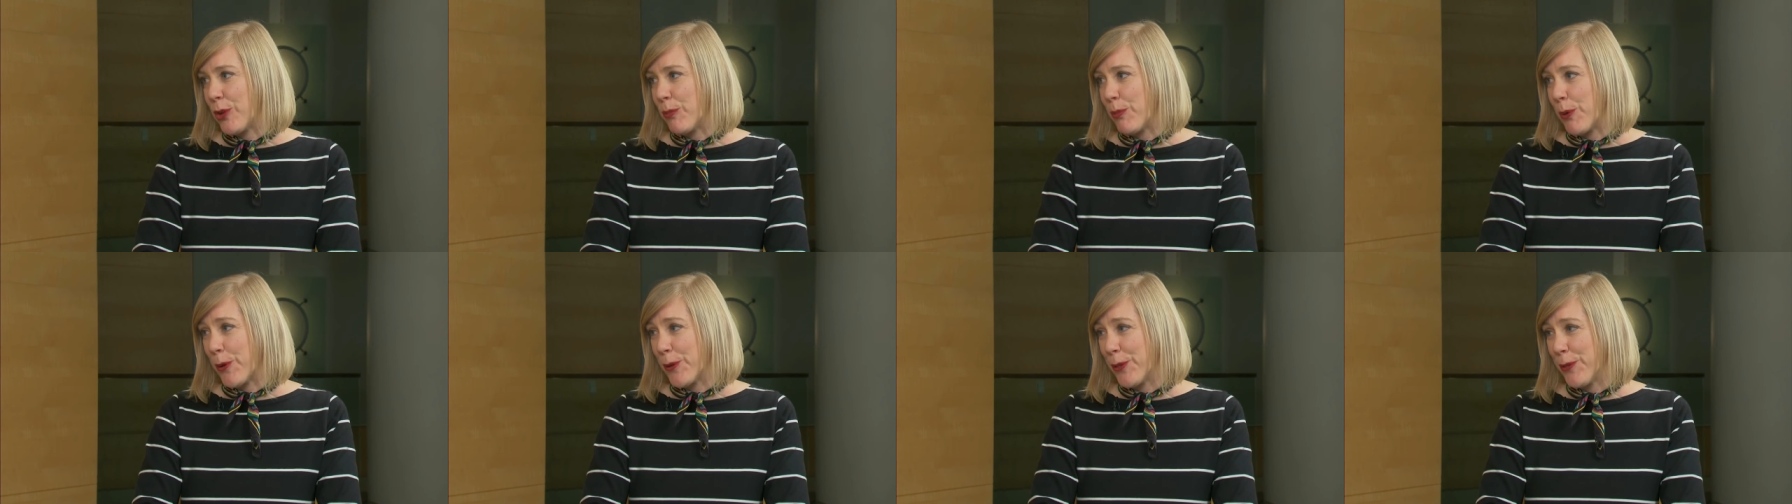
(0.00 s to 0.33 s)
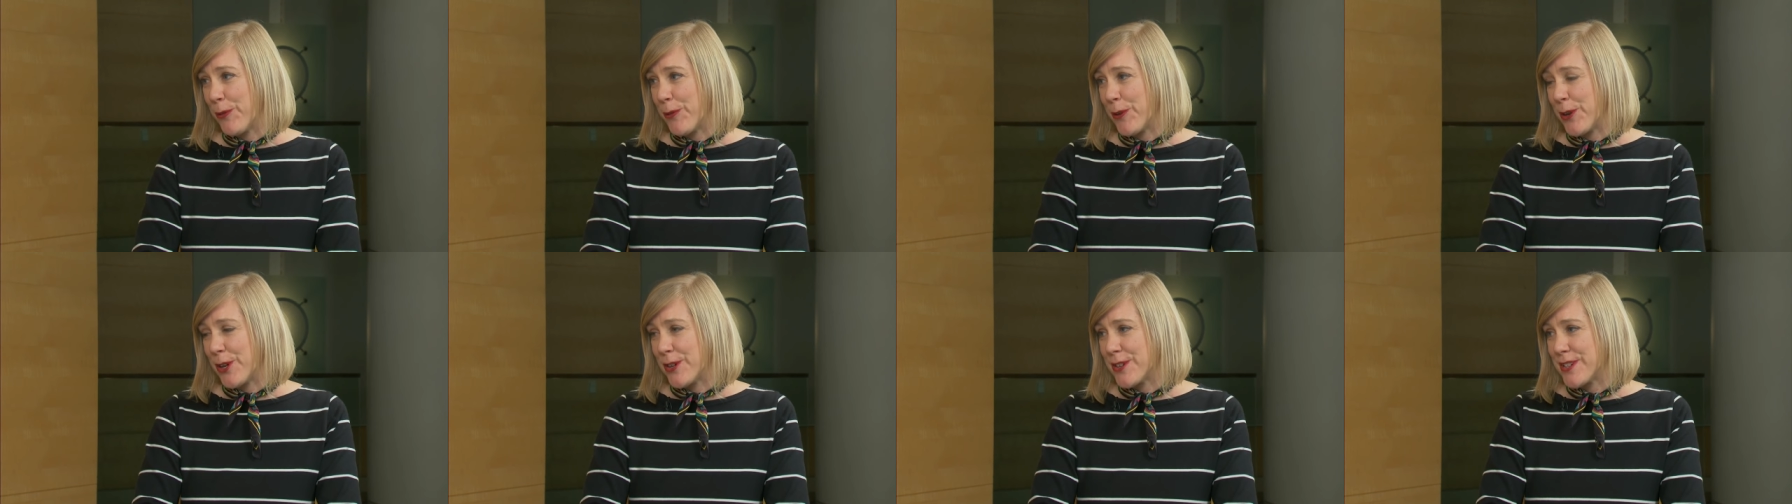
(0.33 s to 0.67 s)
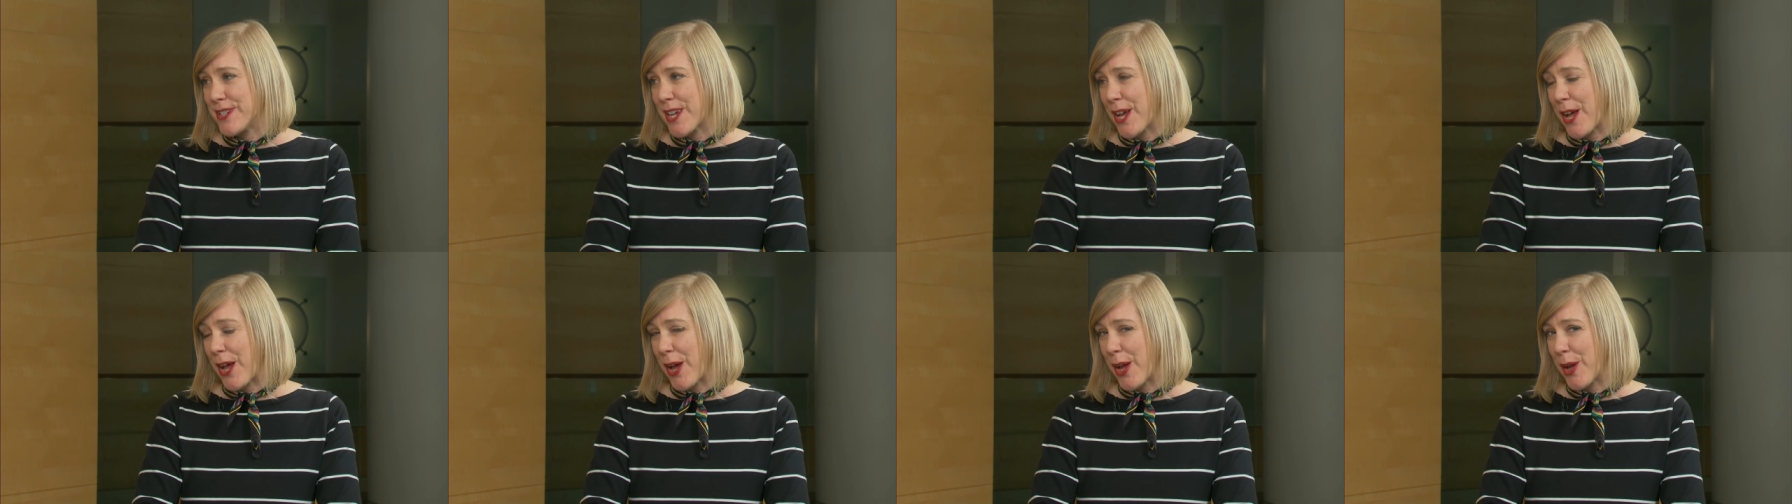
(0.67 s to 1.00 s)
you both for your
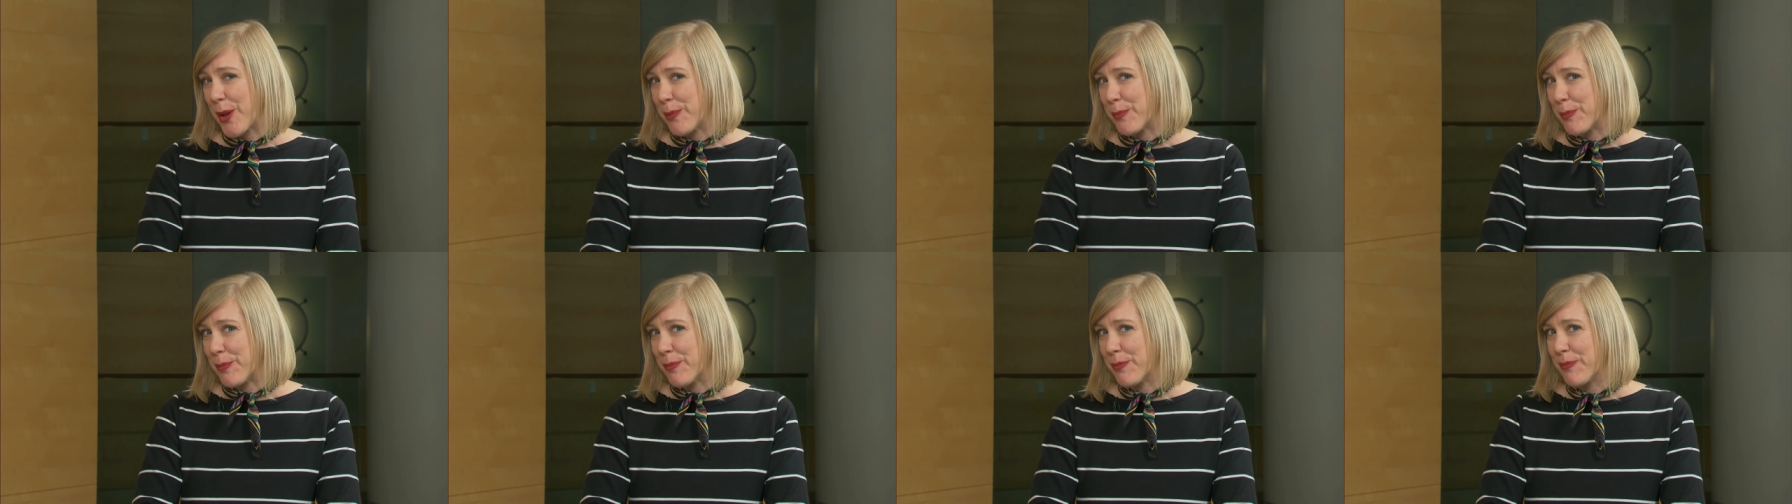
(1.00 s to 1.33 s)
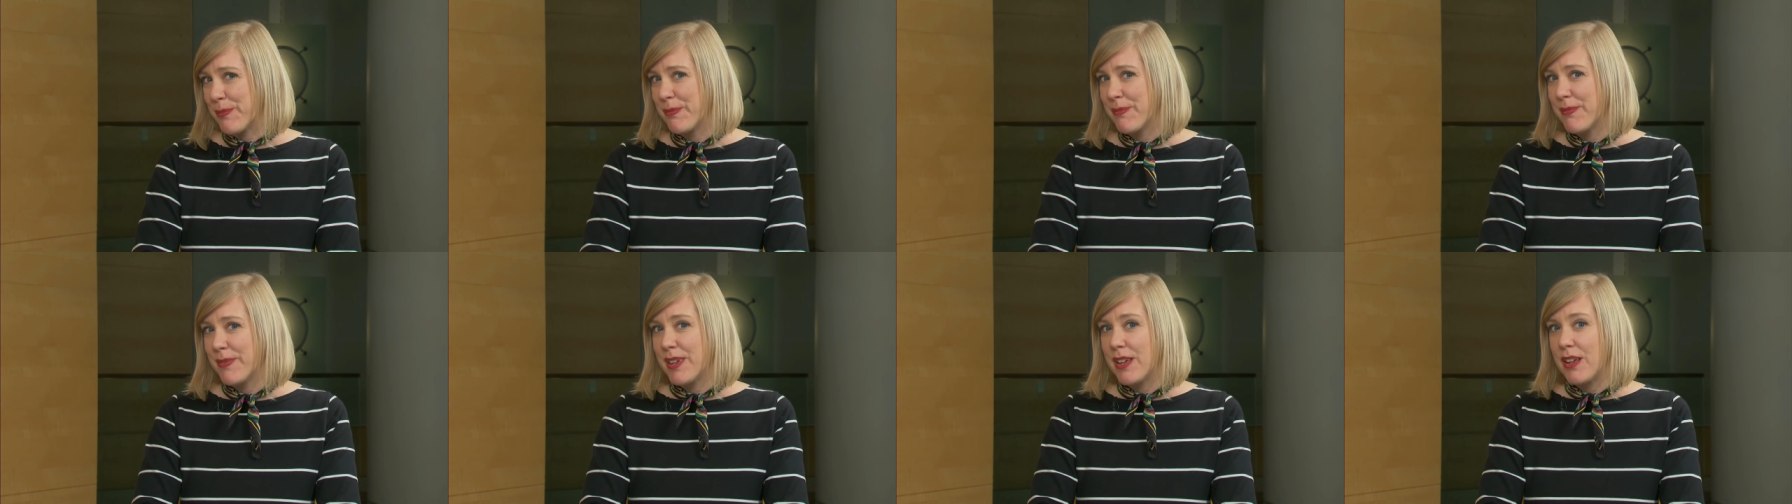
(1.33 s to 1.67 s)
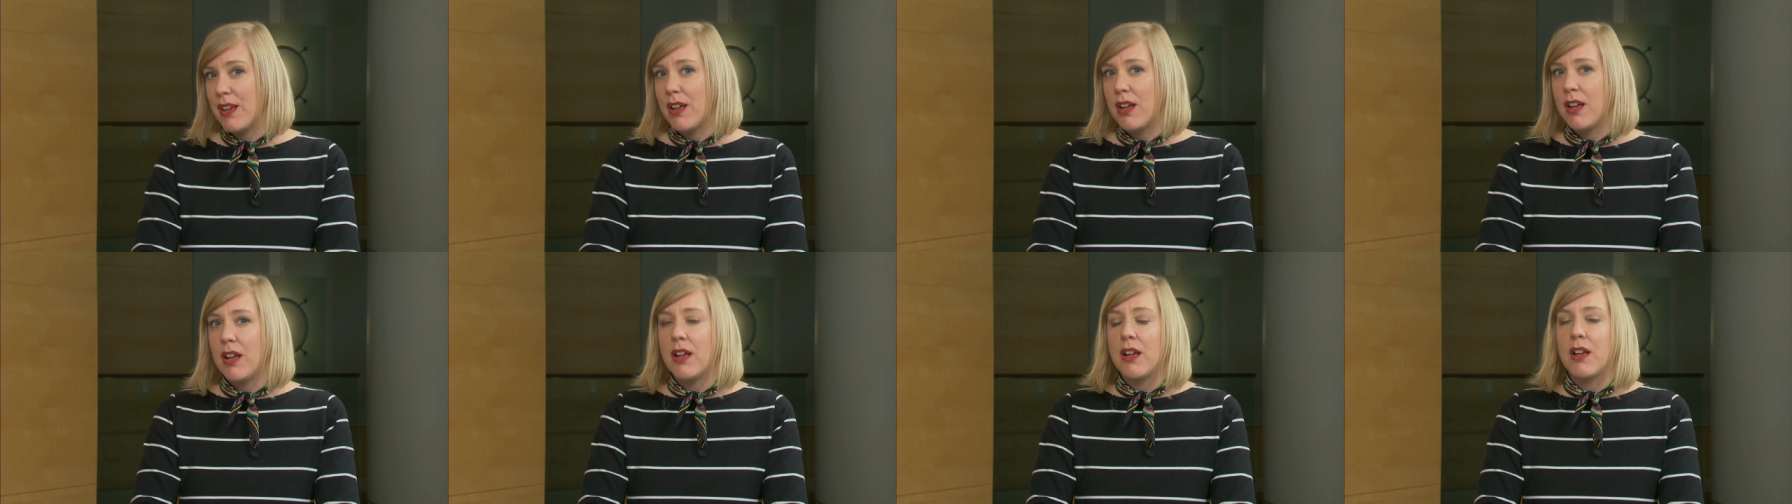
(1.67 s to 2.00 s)
time.
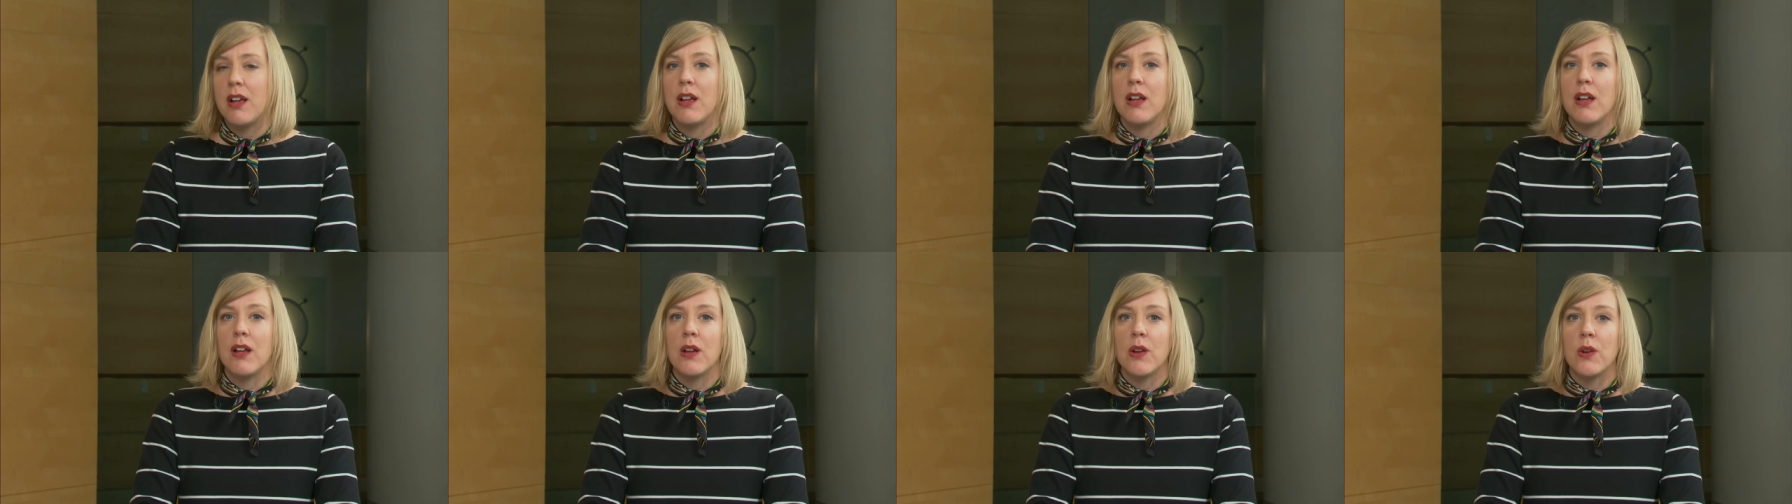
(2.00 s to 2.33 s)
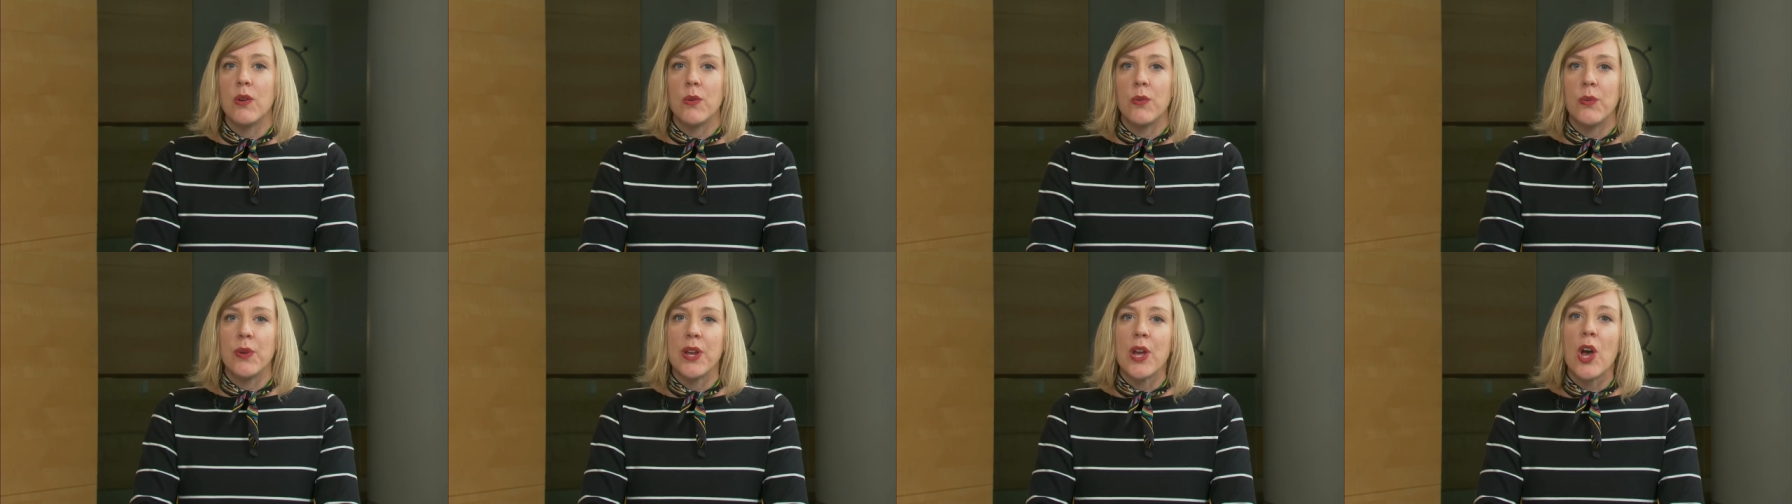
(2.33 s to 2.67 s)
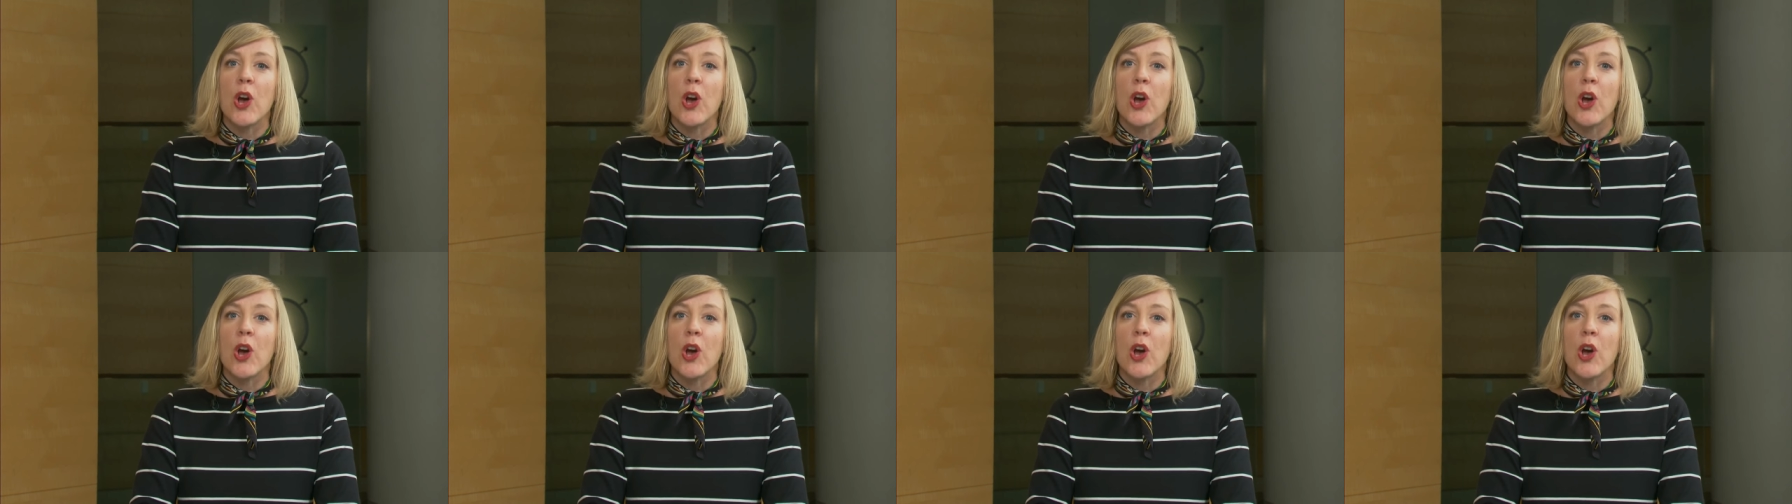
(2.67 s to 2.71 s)
We